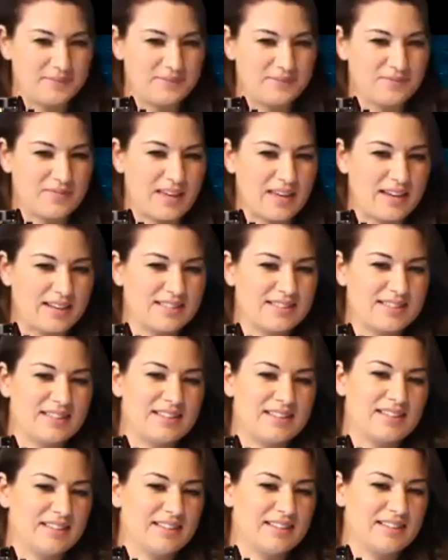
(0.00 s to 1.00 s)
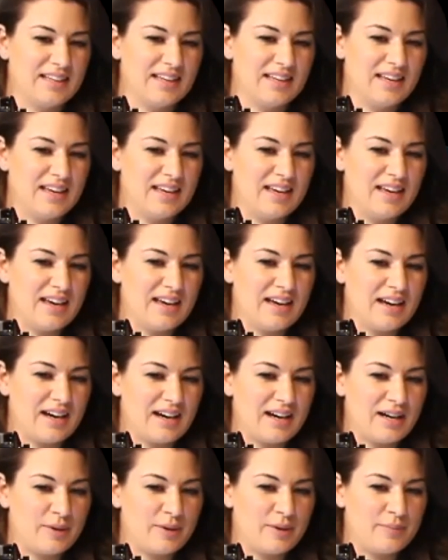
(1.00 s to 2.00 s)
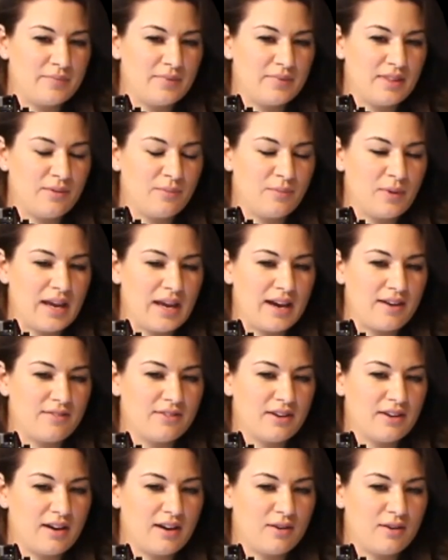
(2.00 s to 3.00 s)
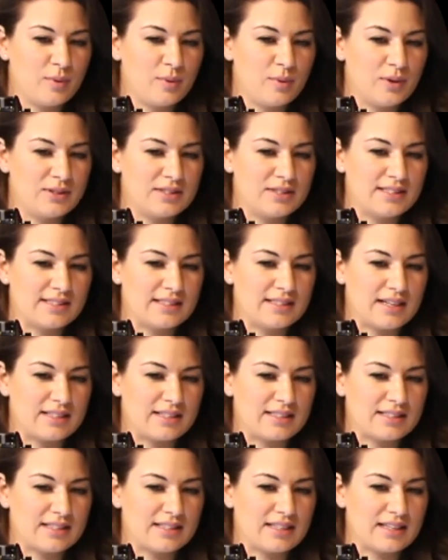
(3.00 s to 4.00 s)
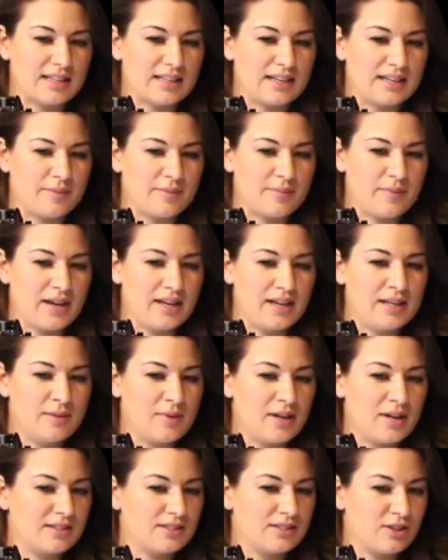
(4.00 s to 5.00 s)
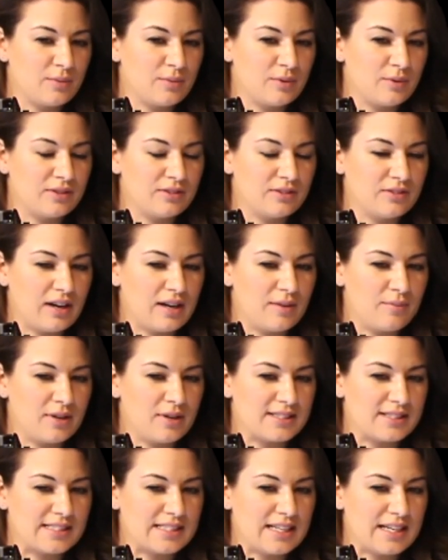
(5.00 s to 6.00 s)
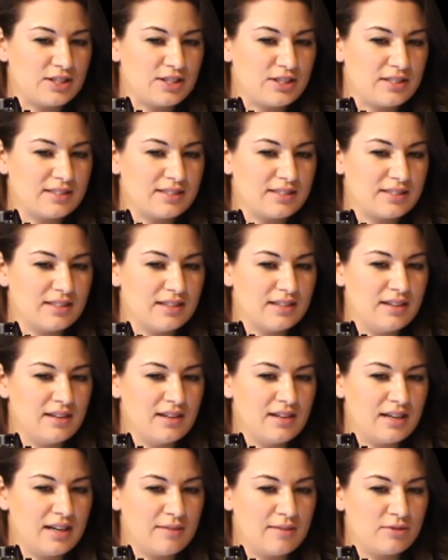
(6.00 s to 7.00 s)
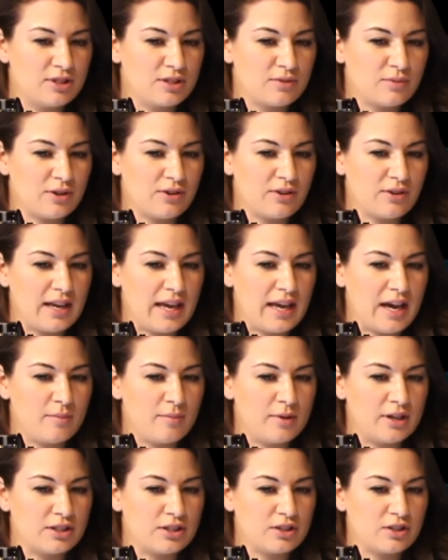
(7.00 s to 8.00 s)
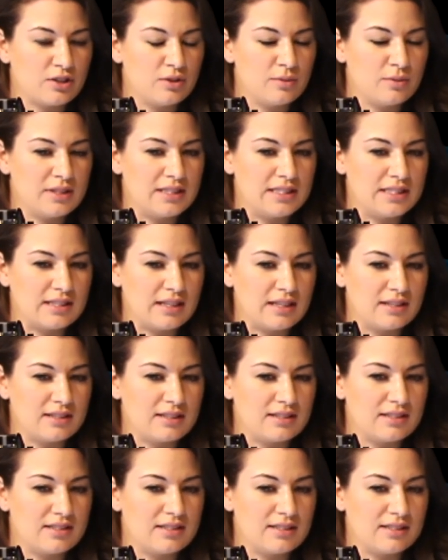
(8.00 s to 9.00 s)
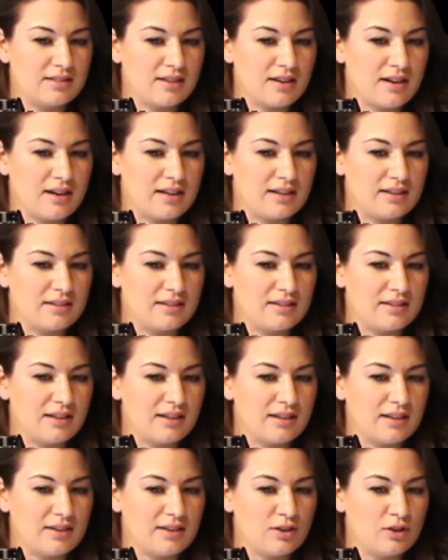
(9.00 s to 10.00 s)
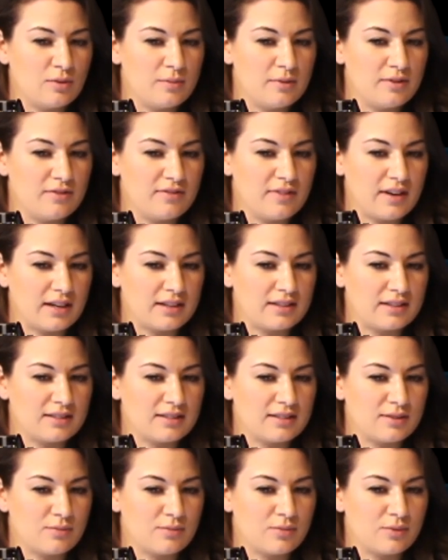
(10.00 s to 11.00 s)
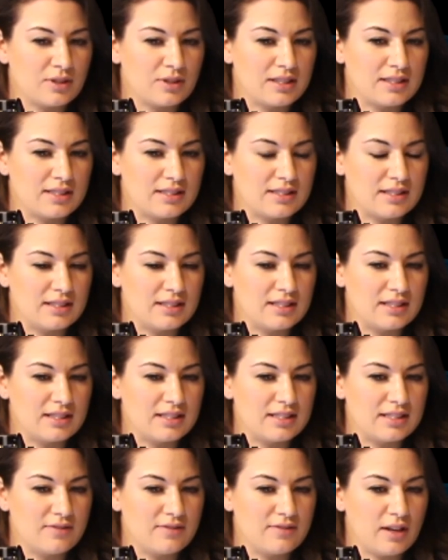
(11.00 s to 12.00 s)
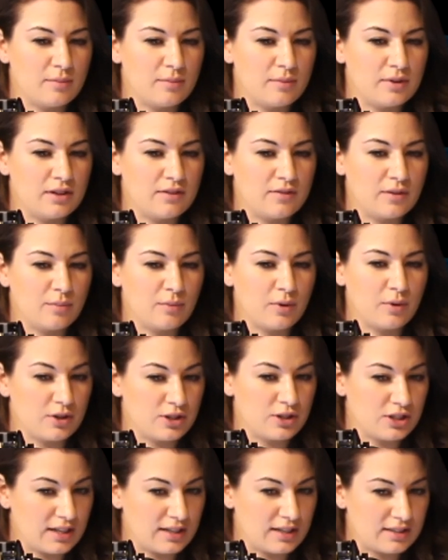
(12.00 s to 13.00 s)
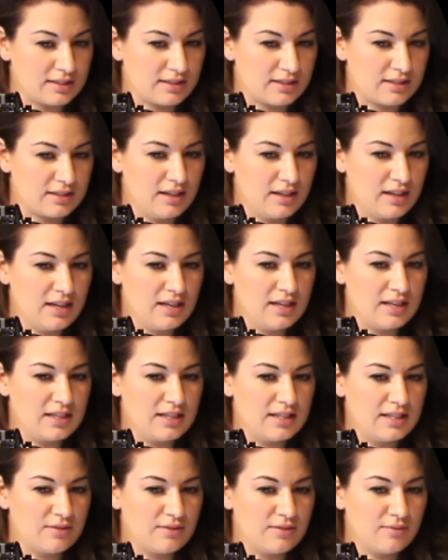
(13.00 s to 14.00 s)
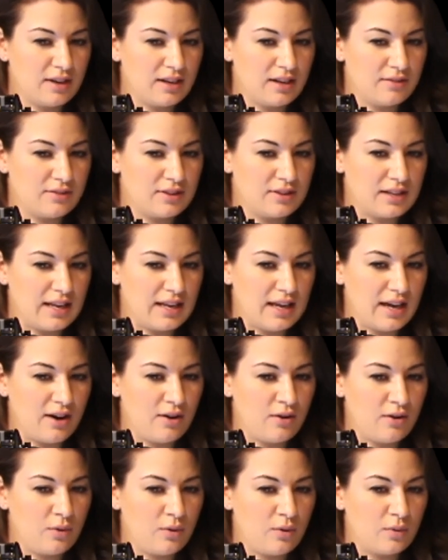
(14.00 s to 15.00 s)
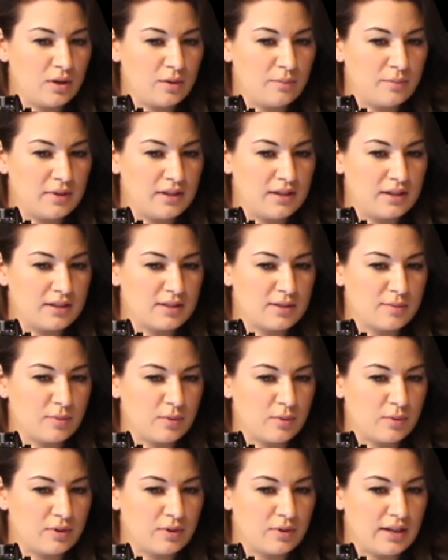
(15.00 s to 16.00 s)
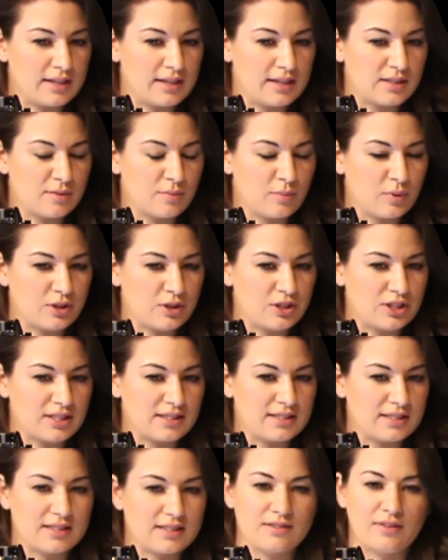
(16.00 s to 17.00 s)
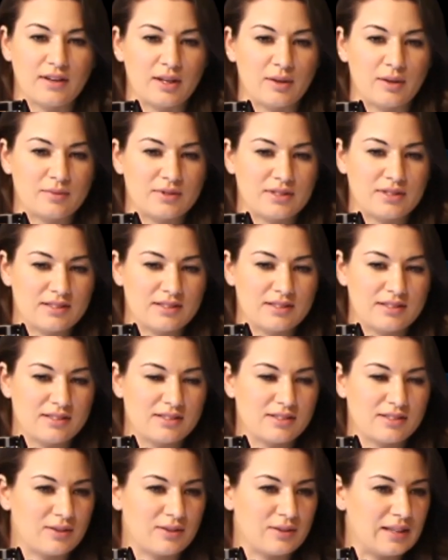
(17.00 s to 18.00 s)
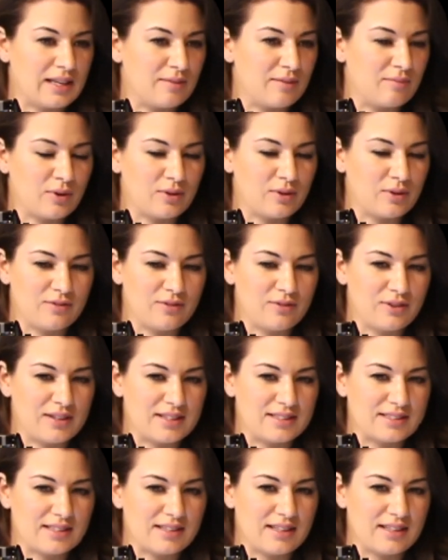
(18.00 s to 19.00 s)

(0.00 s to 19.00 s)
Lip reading: excellent. Then we have Cara Burns is asking, hey Nimai and Tobin, great presentations. I'm just wondering how much human-centered design and human factors were considered in development of the projects. Is it relevant now, or will it be explored as the projects are developed? So I'll let both of you answer that.